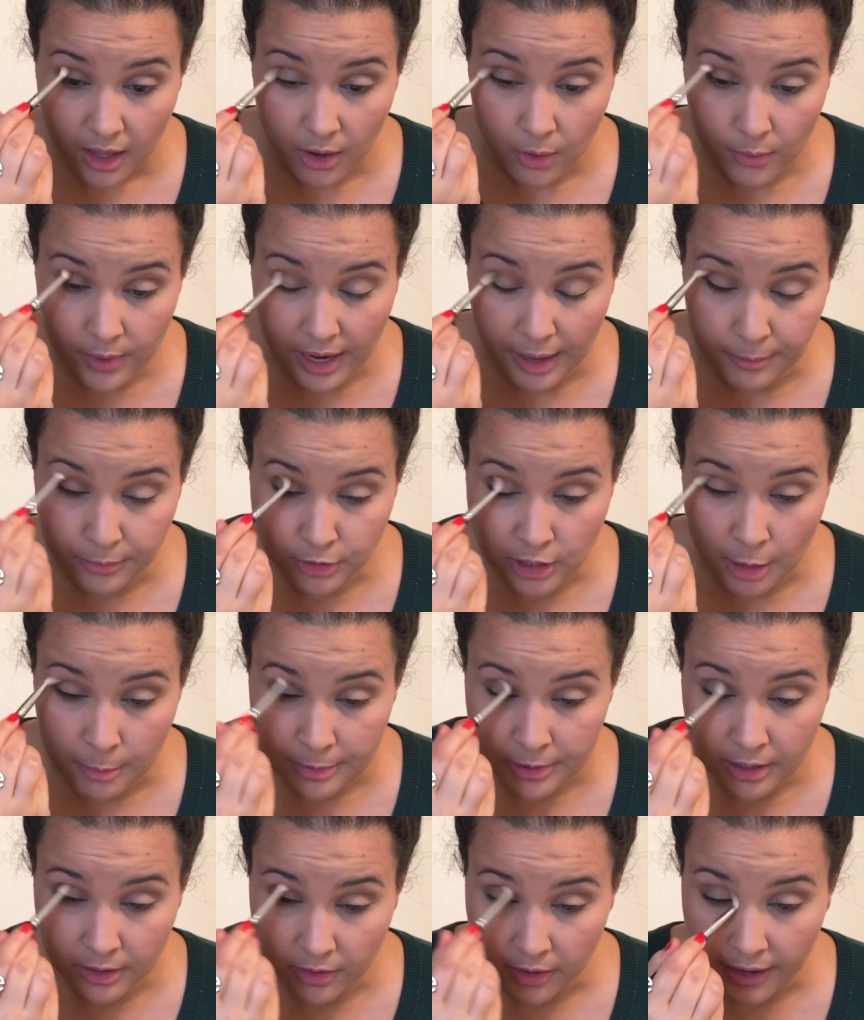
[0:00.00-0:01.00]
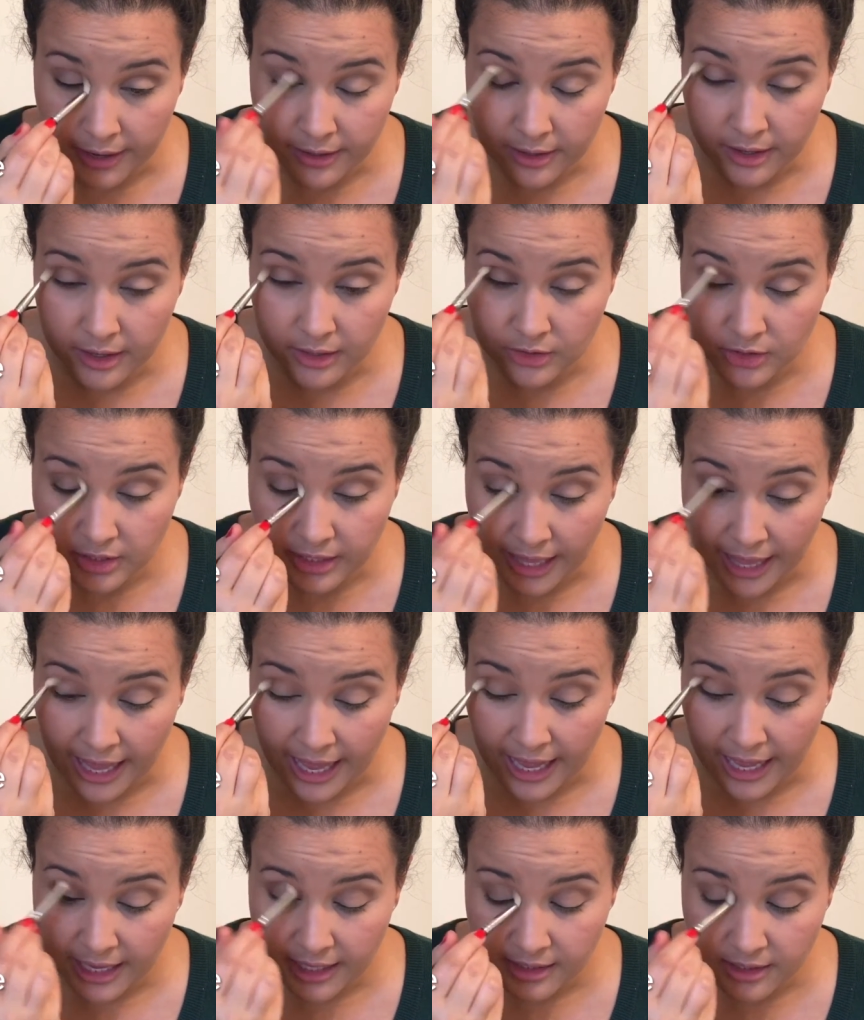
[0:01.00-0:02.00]
when I'm shopping online, I'll just
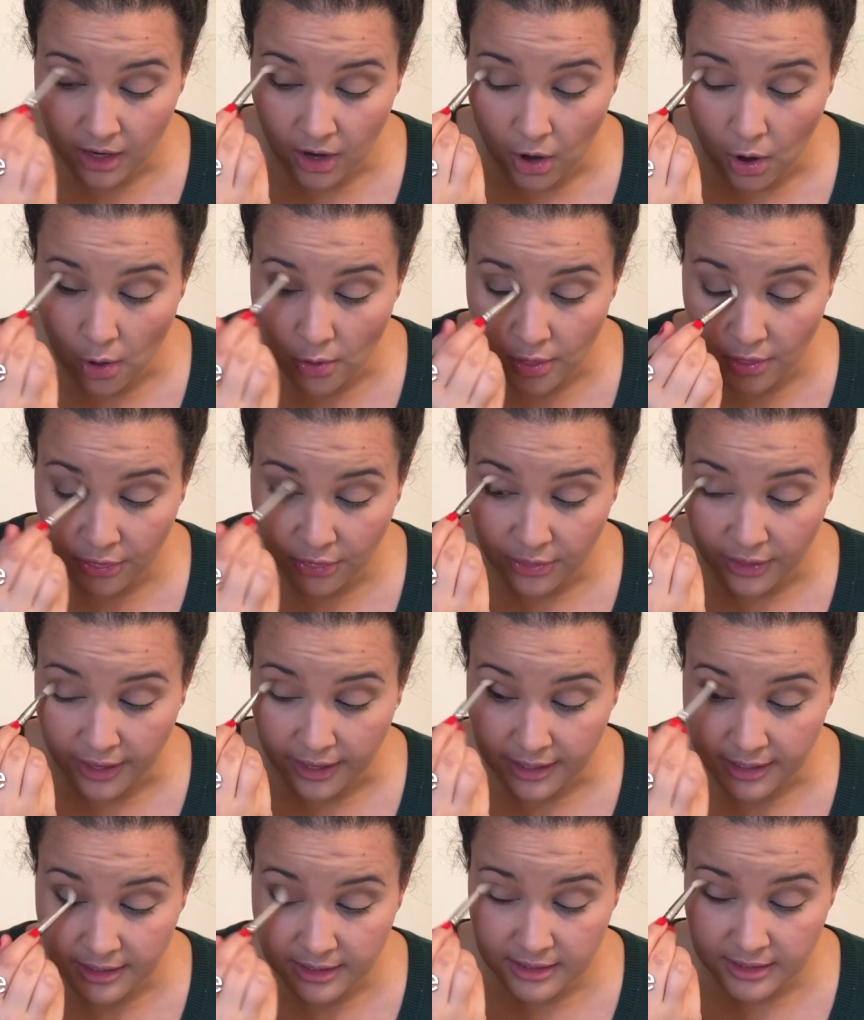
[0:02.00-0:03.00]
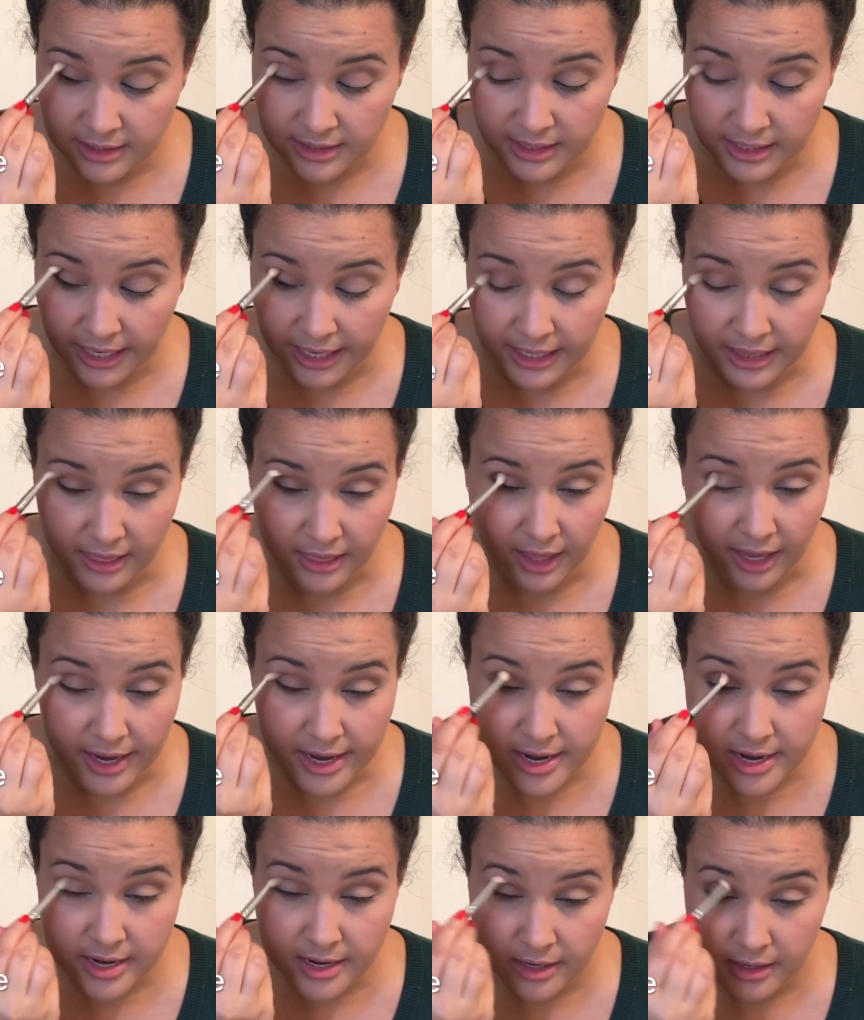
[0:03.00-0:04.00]
add all the things that I
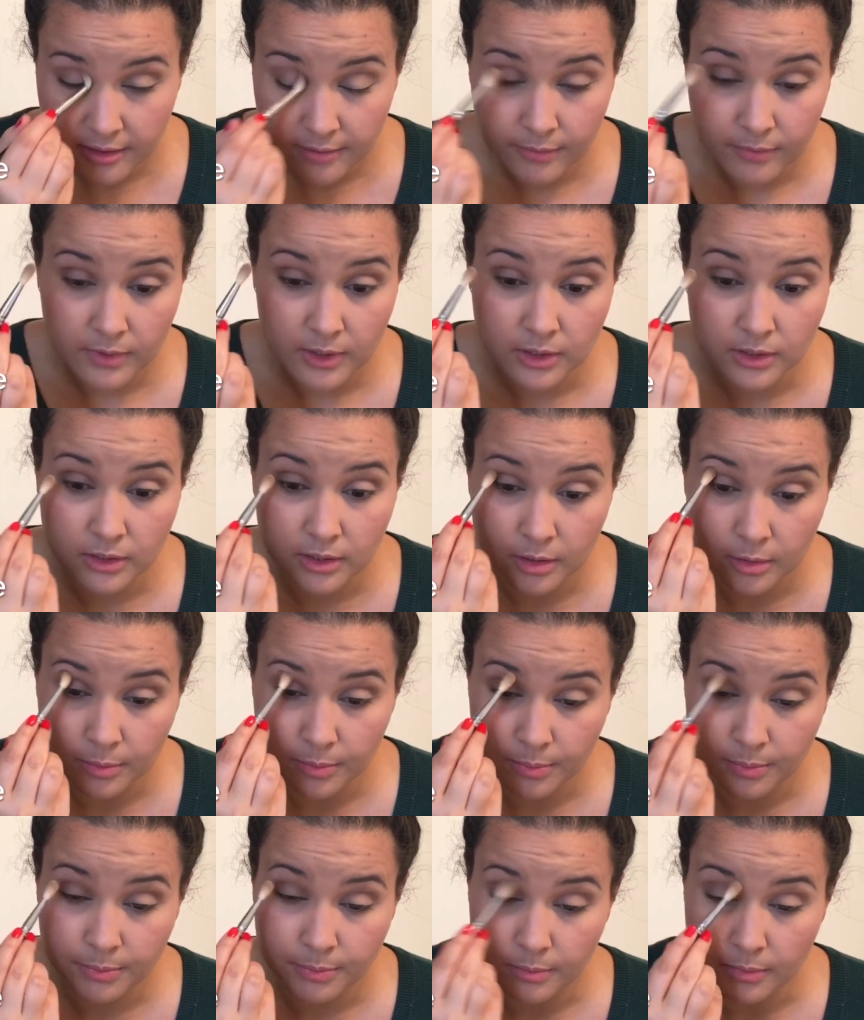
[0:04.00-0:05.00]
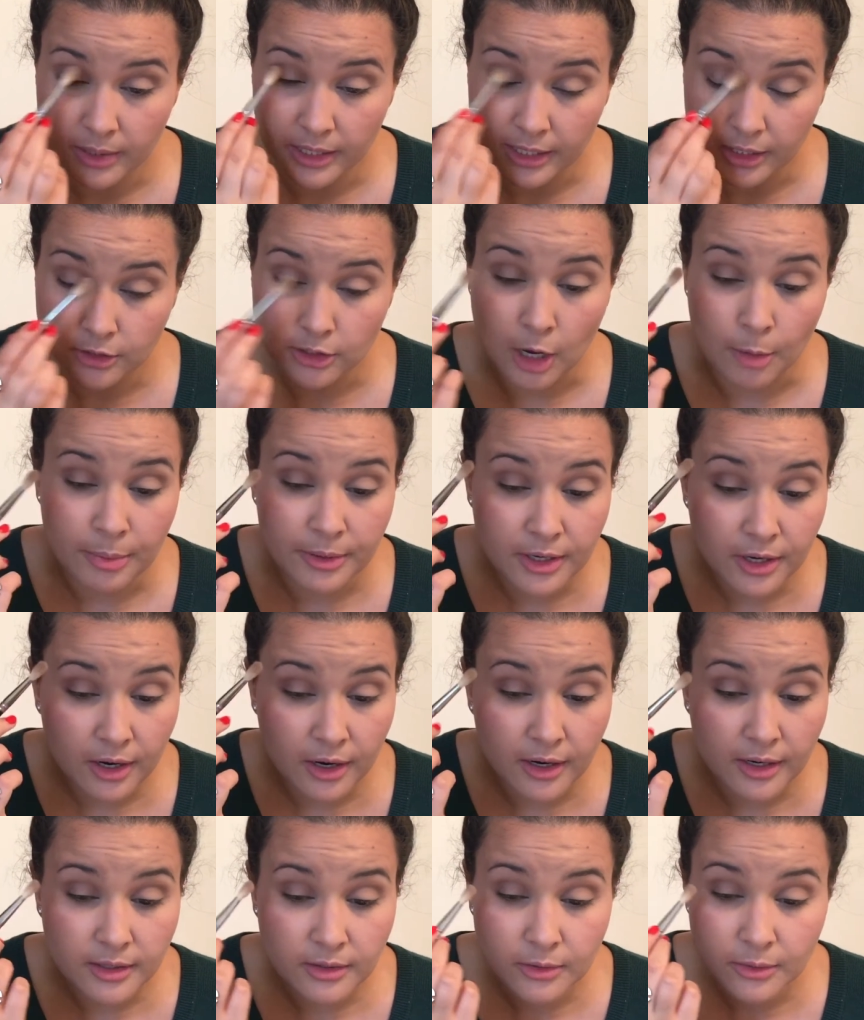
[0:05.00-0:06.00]
like to the like shopping
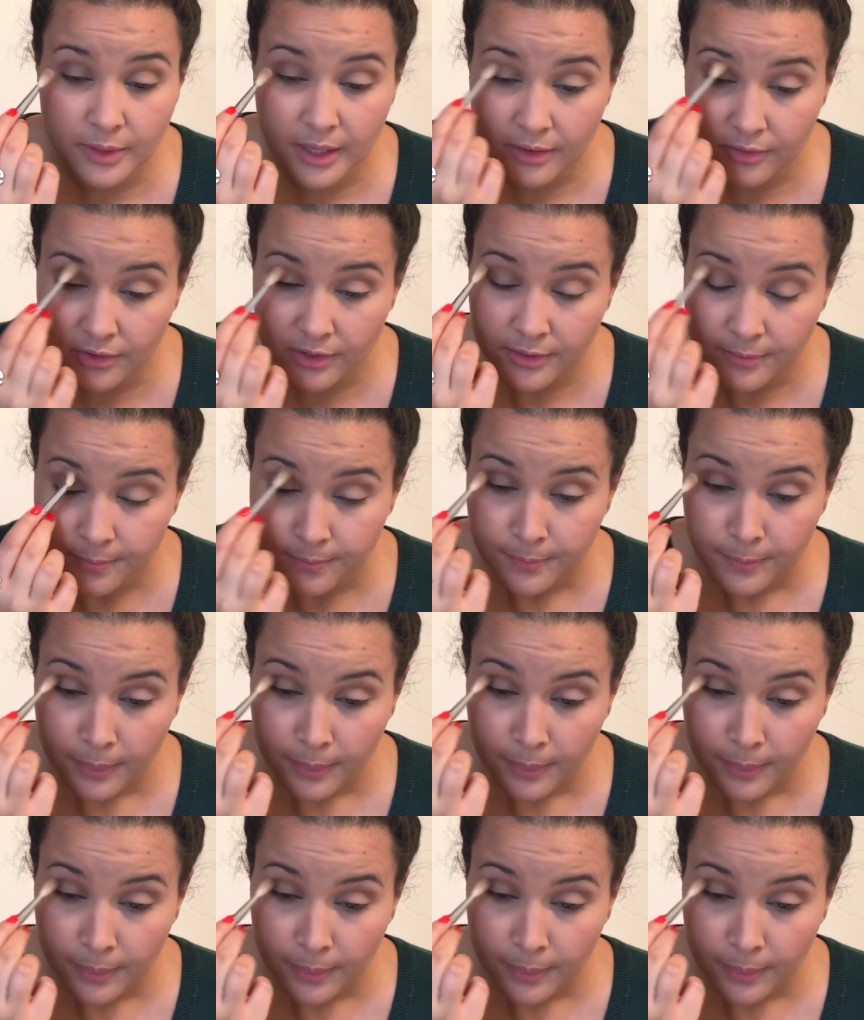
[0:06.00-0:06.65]
cart or whatever.